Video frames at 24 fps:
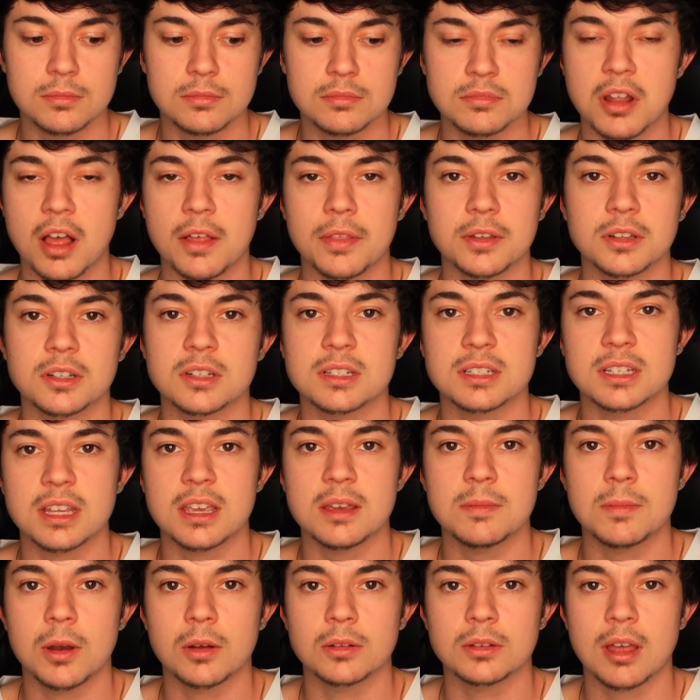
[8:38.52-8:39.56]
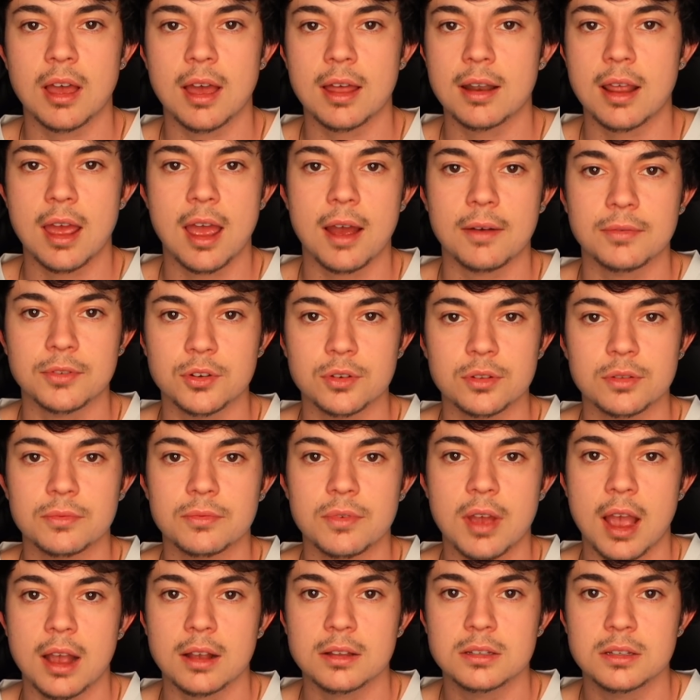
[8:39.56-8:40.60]
nothing to say about that after the
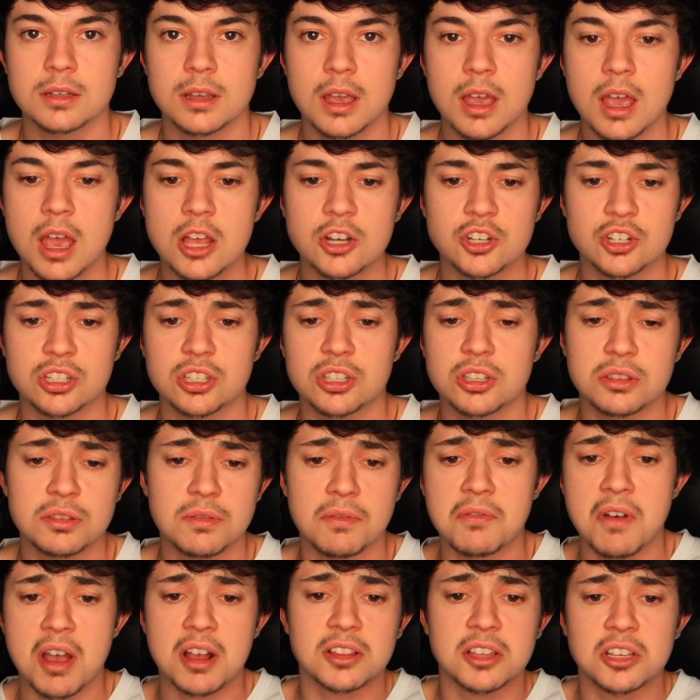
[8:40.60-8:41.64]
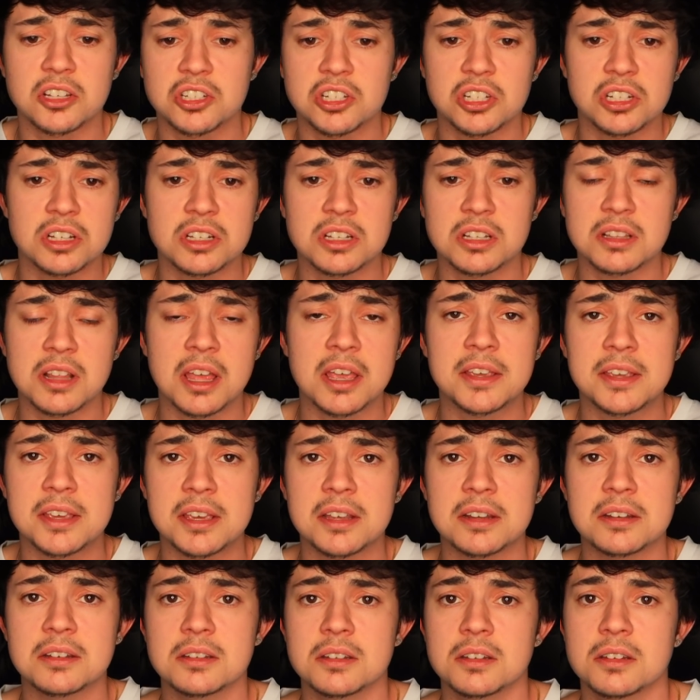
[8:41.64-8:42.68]
fact. Just the fact that she doesn't like
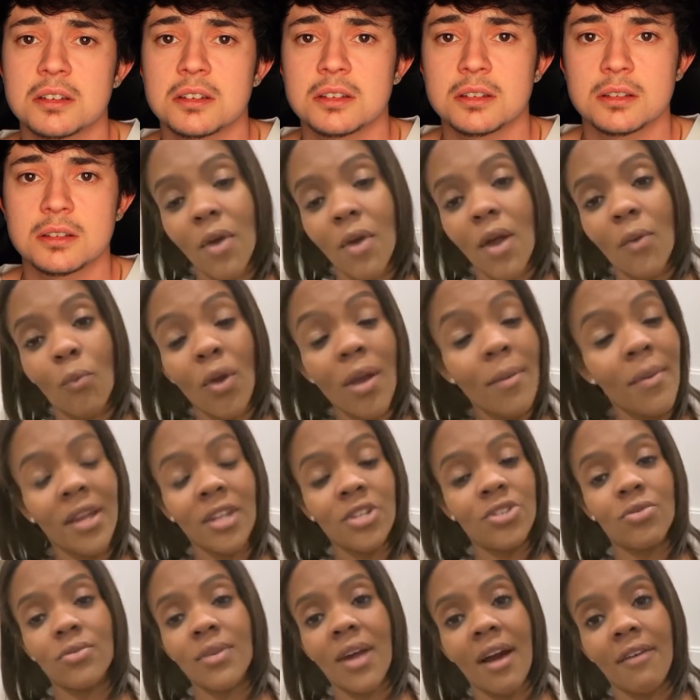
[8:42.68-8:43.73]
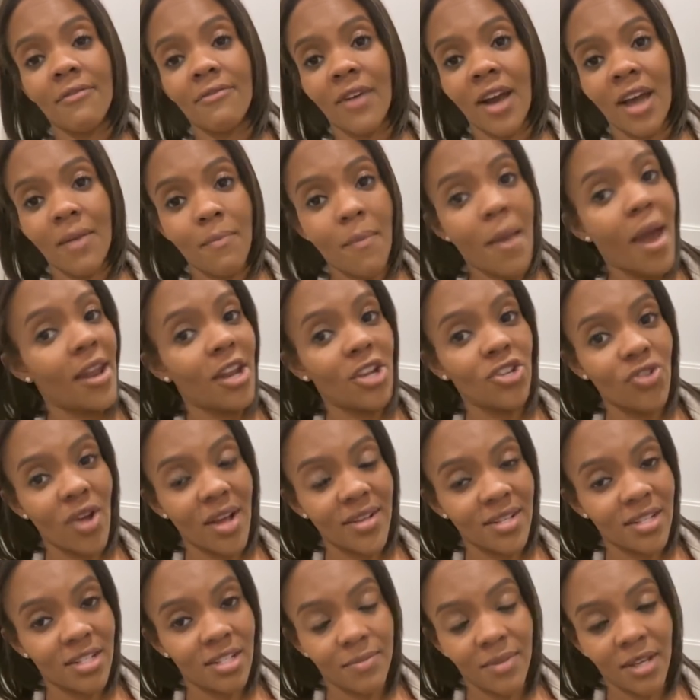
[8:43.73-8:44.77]
it. Women do not find men in
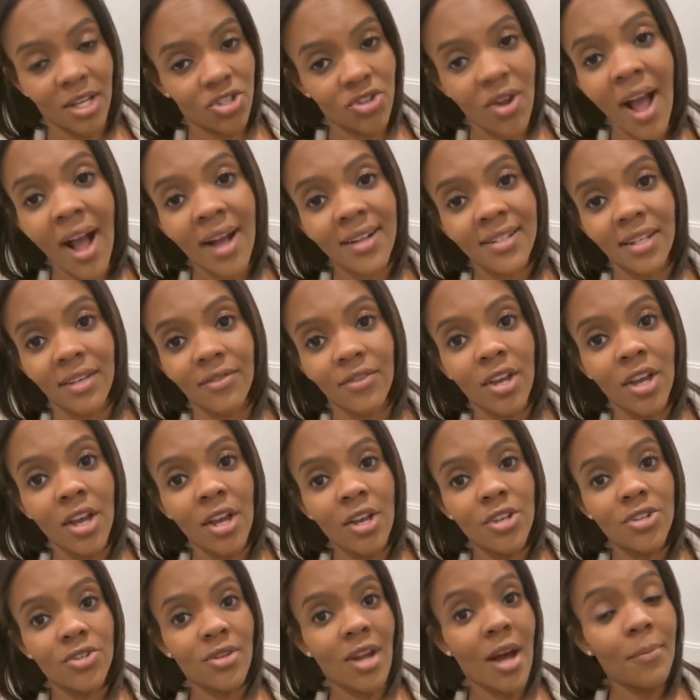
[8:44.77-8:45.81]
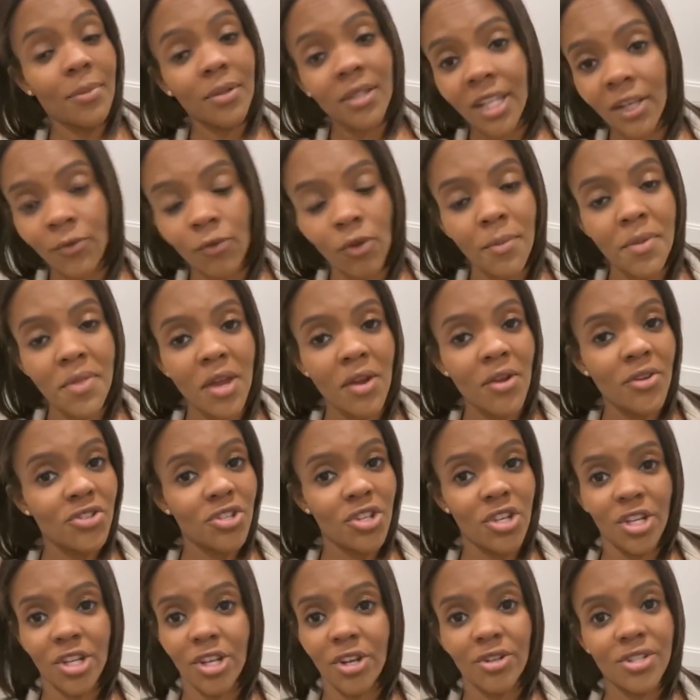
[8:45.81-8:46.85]
dresses to be attractive. Do not believe women that are
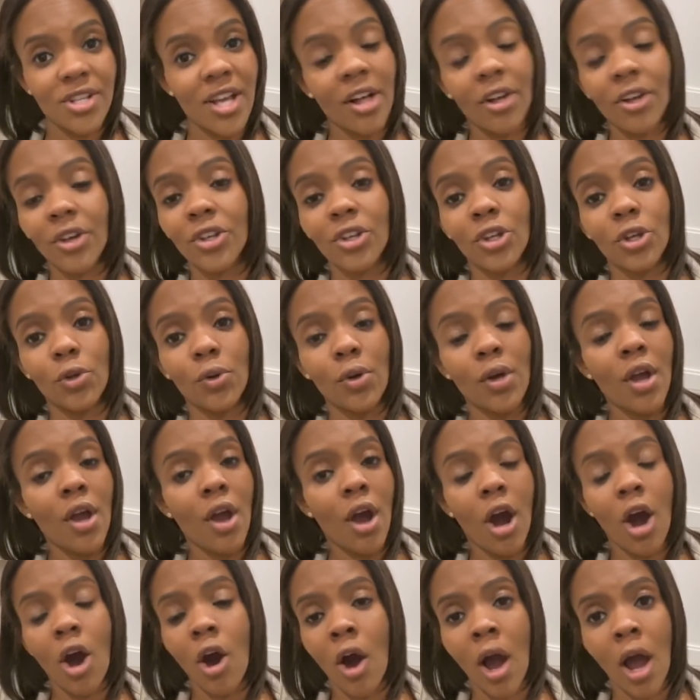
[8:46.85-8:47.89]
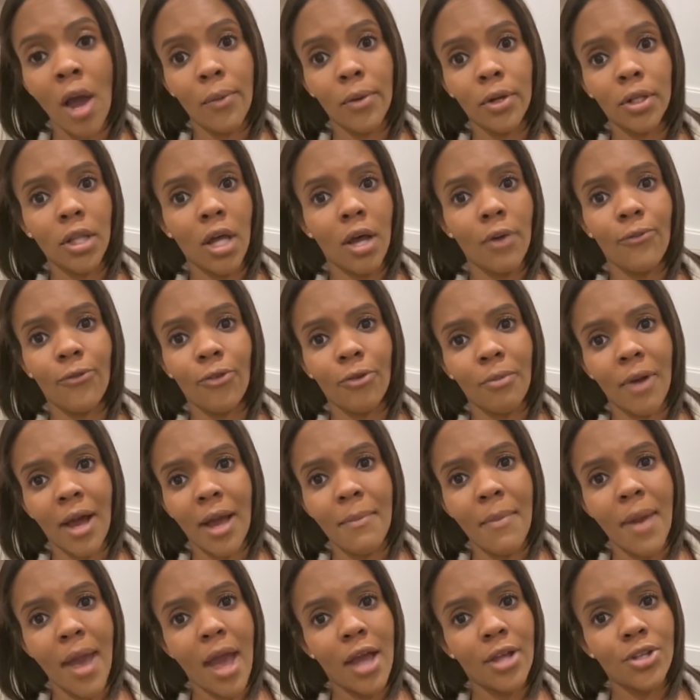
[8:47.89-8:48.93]
sitting here telling you, oh, I would love for my
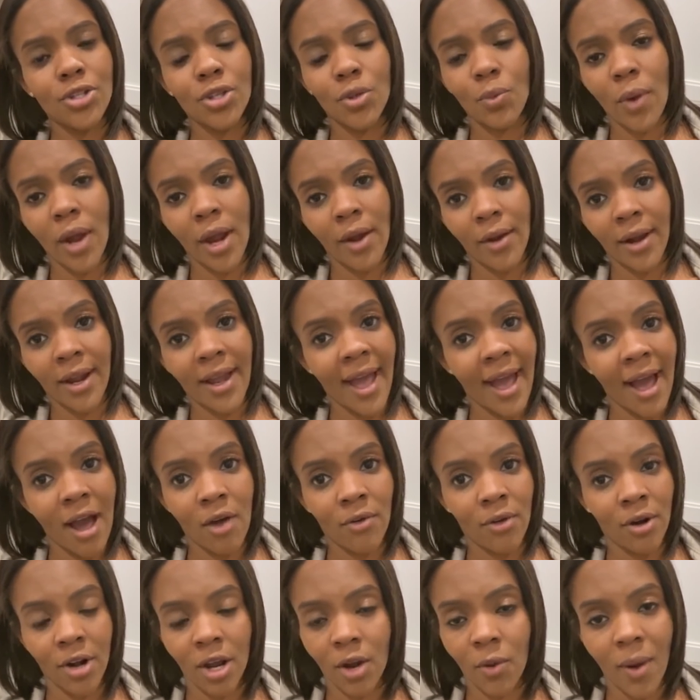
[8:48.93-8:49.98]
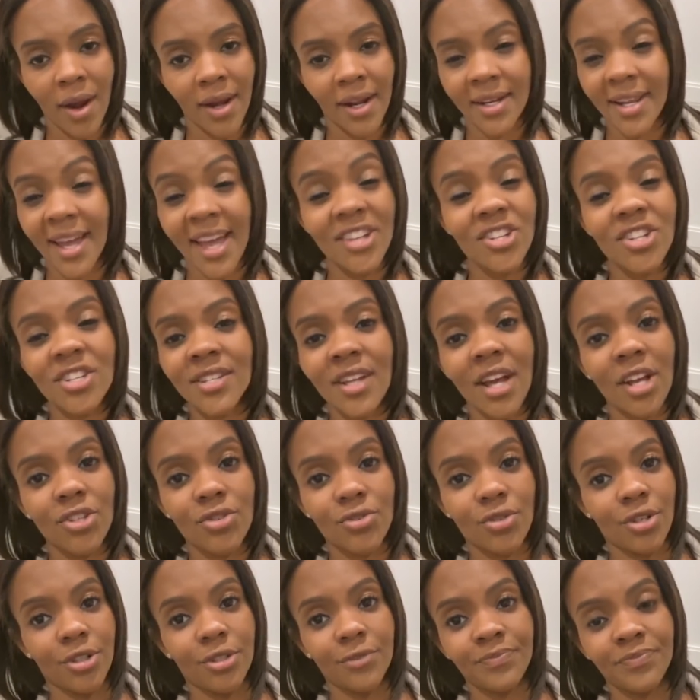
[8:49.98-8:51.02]
man to wear a gown on our wedding day. It's just not
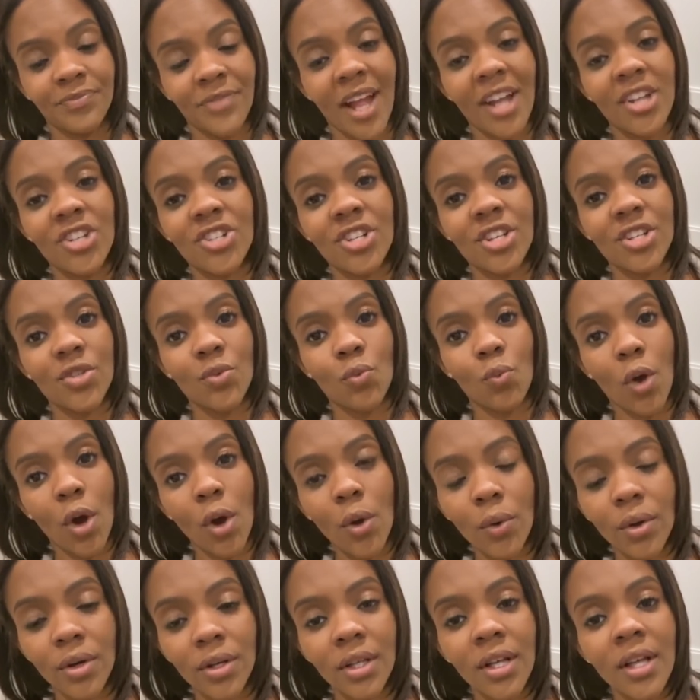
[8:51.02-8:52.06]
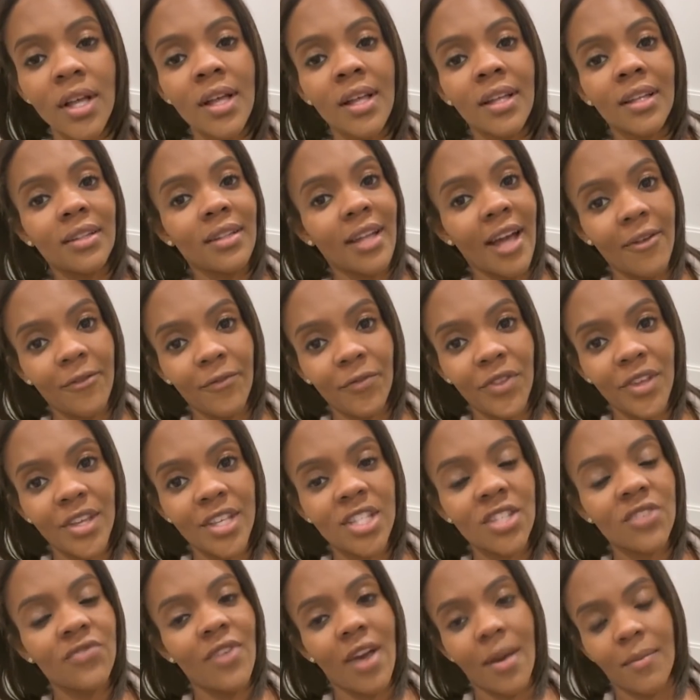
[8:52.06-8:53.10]
true. That's just woke
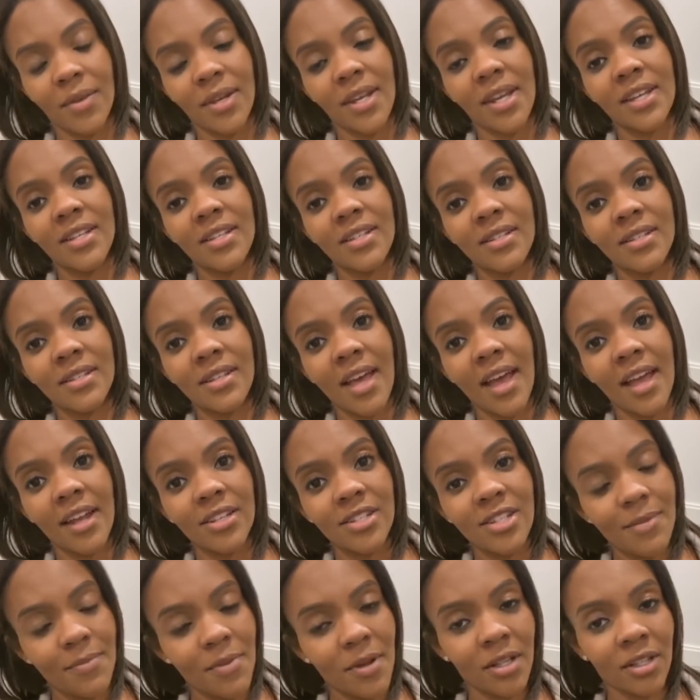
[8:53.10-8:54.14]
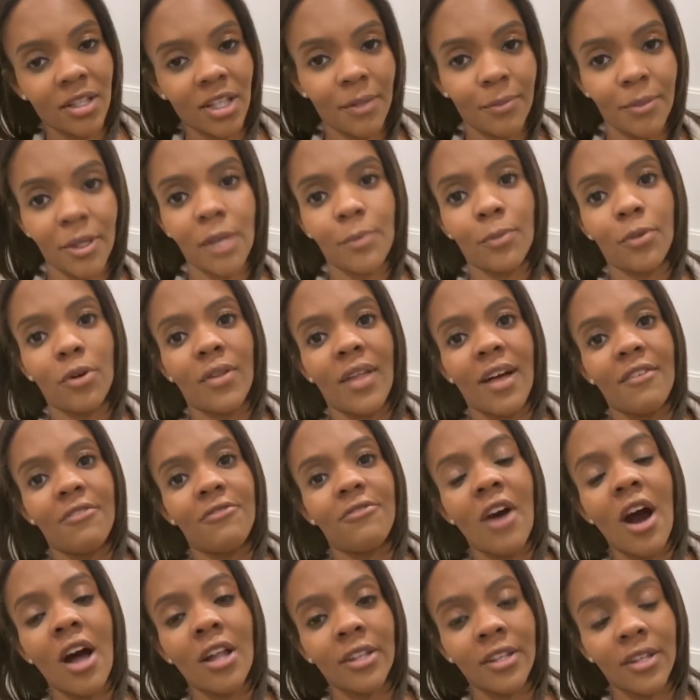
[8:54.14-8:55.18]
leftist feminists and typically people that
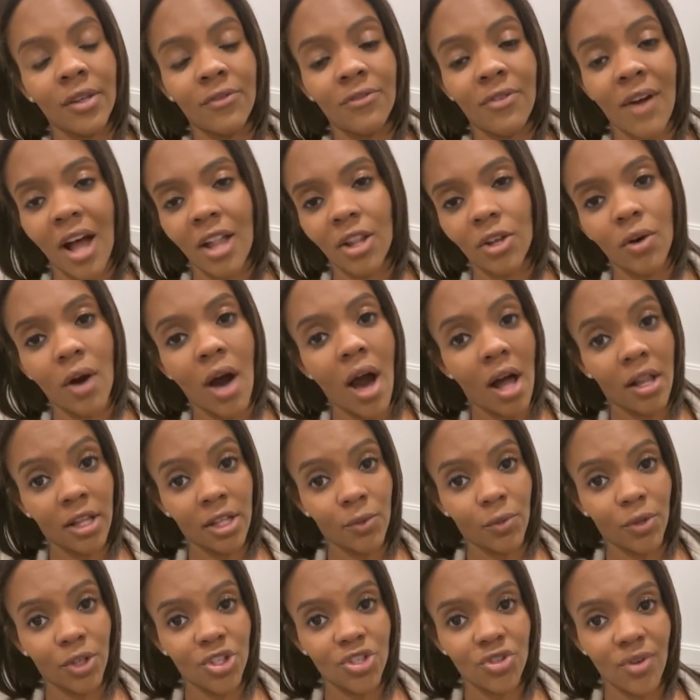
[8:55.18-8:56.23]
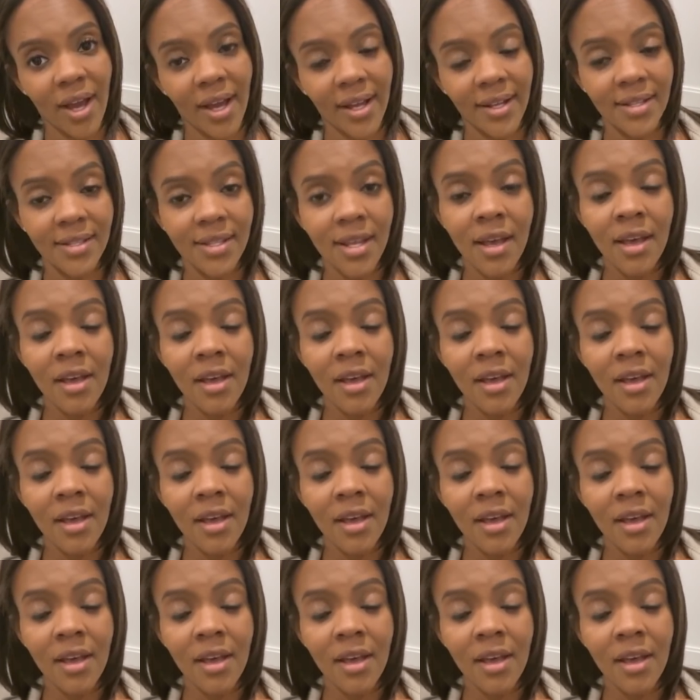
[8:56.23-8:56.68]
follow, follow Hollywood trends.